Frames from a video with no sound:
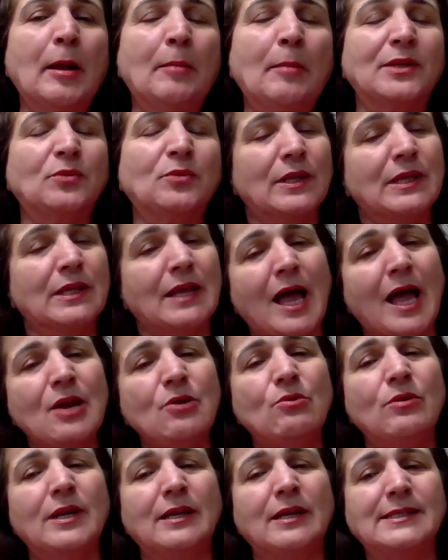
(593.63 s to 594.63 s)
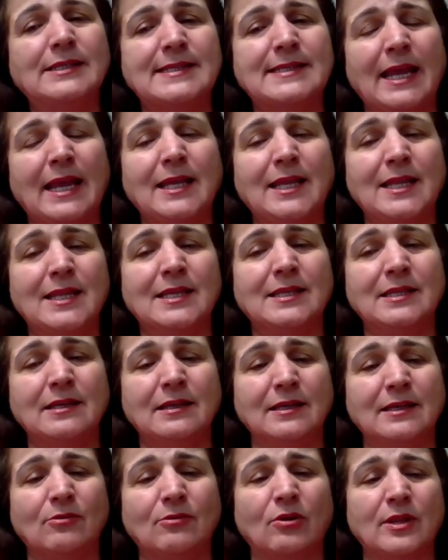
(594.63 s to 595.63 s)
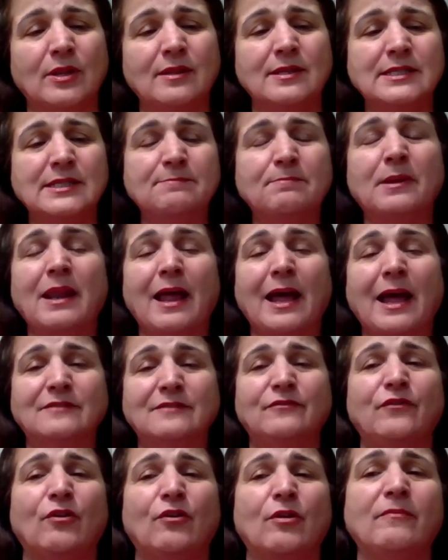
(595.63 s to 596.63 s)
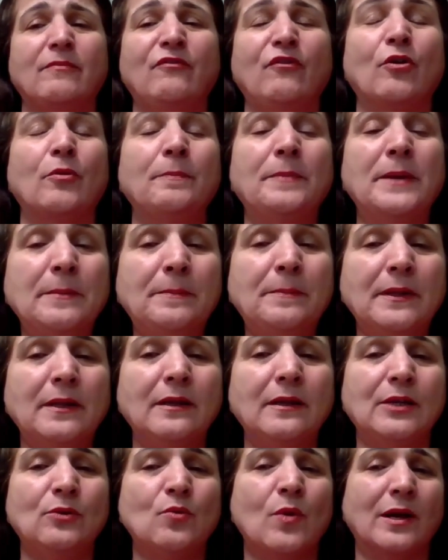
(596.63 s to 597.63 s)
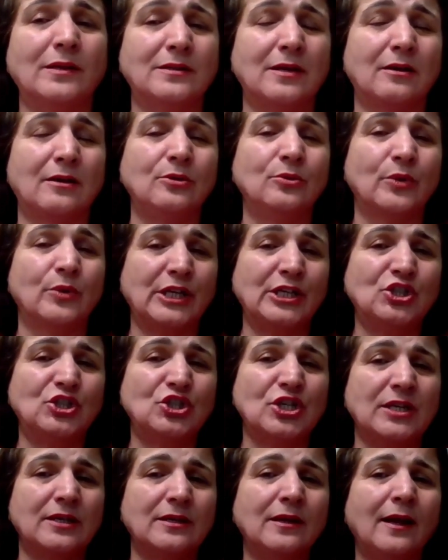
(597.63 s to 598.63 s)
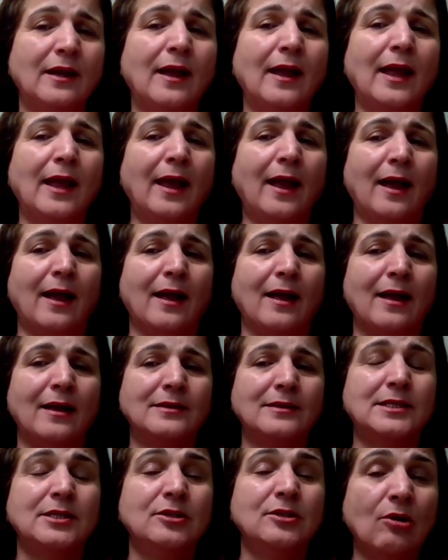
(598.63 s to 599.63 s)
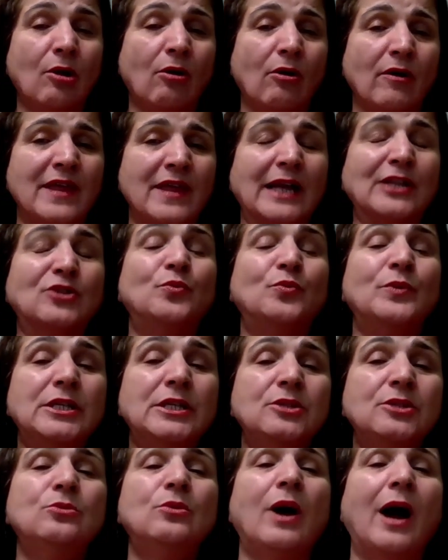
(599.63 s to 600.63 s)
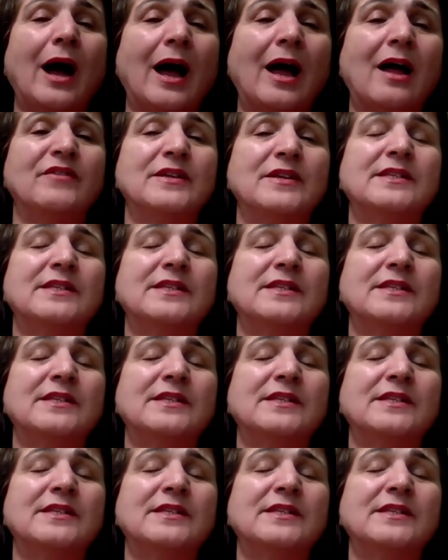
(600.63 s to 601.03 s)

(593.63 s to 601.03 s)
But what I want to say on this platform for people in Waterloo region to know that we do have